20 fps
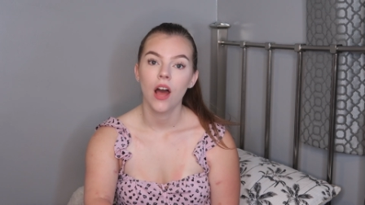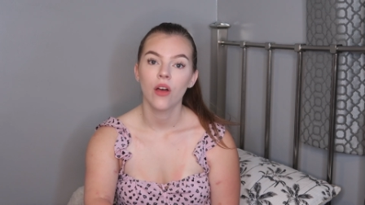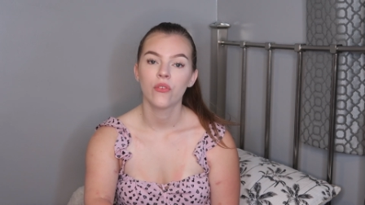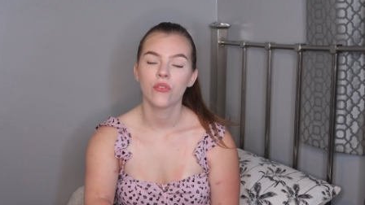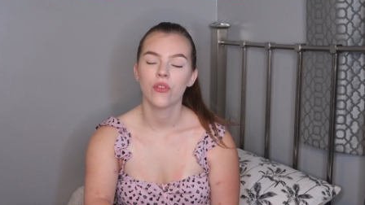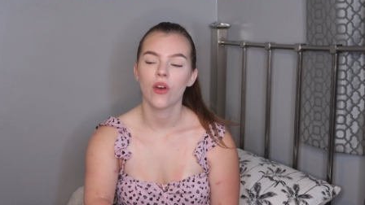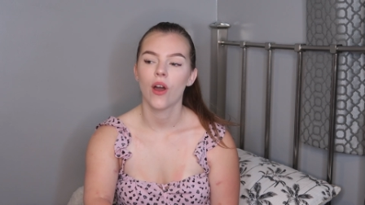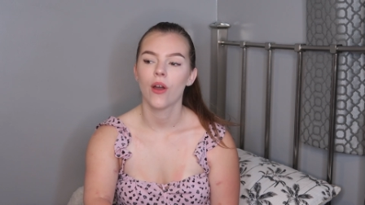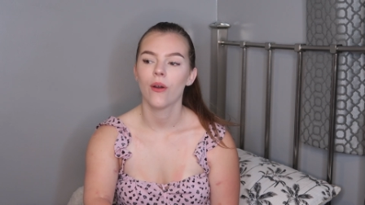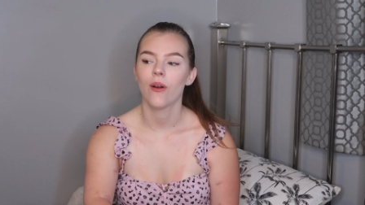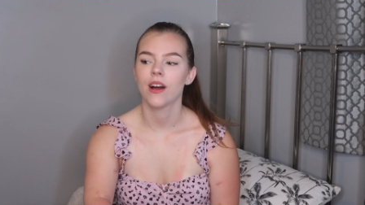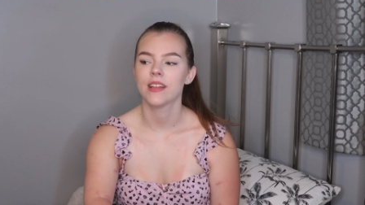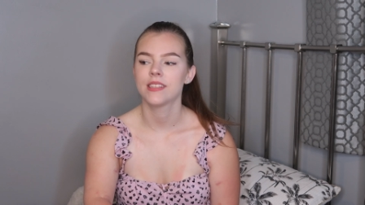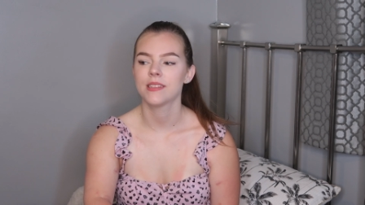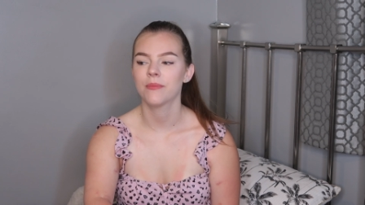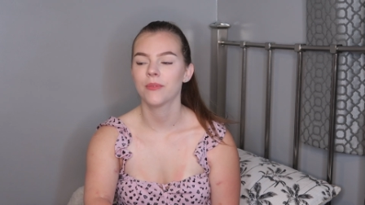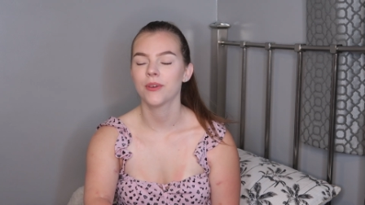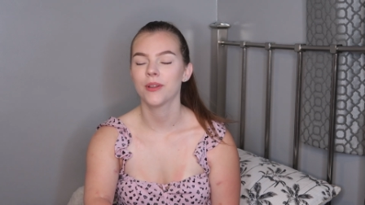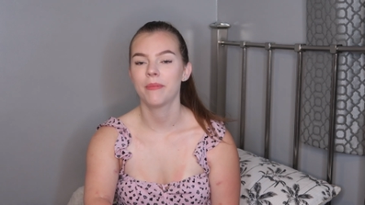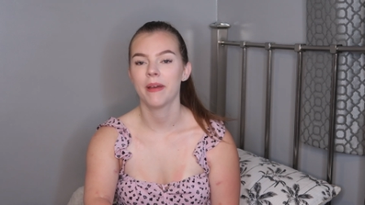so I
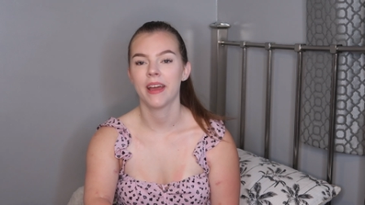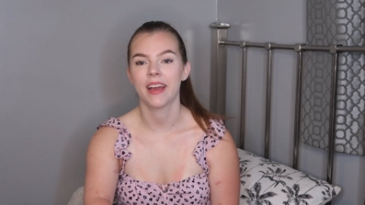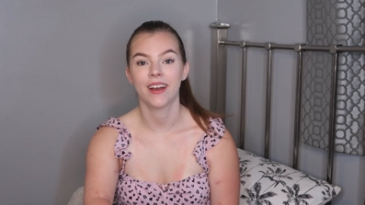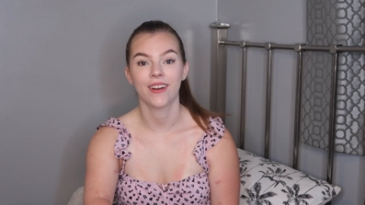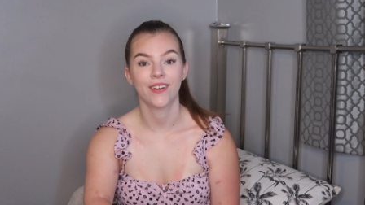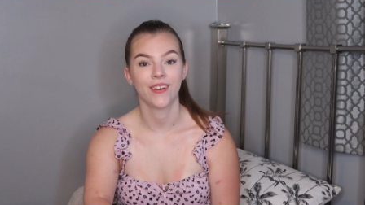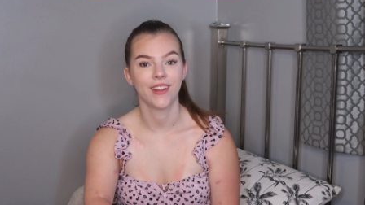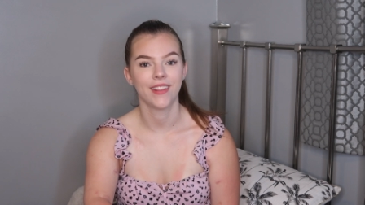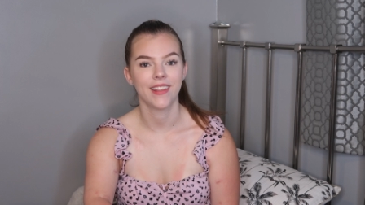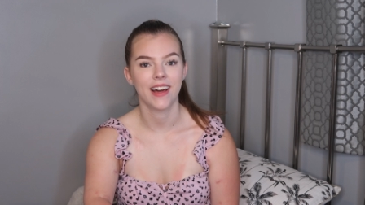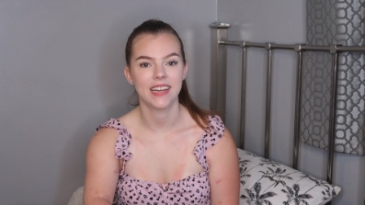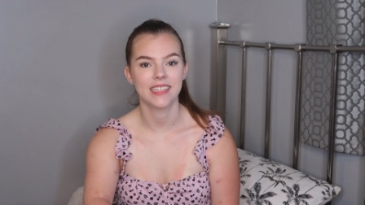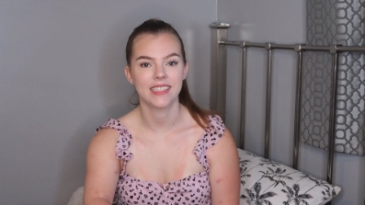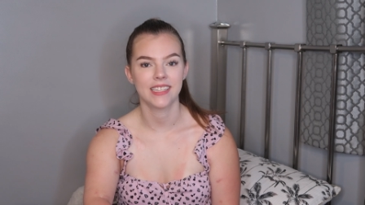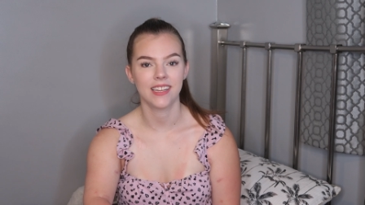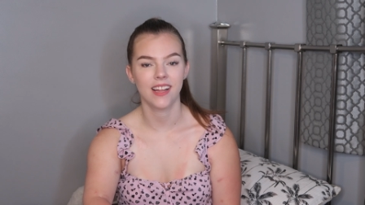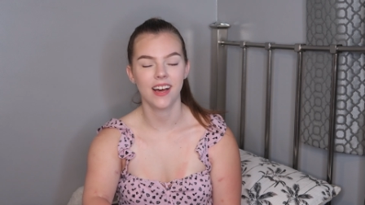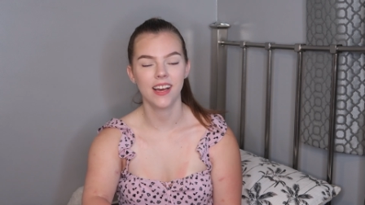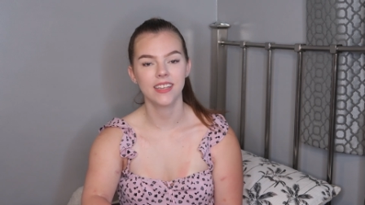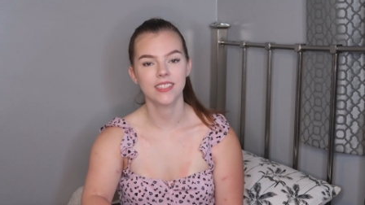didn't want to pick a colour that I
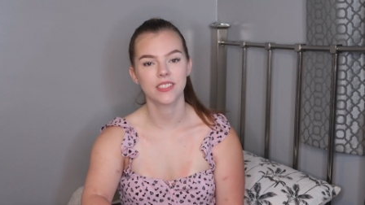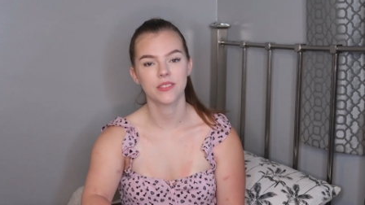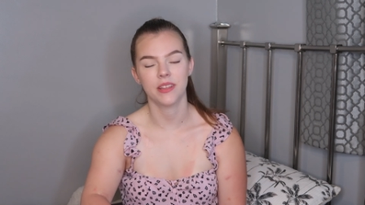didn't like.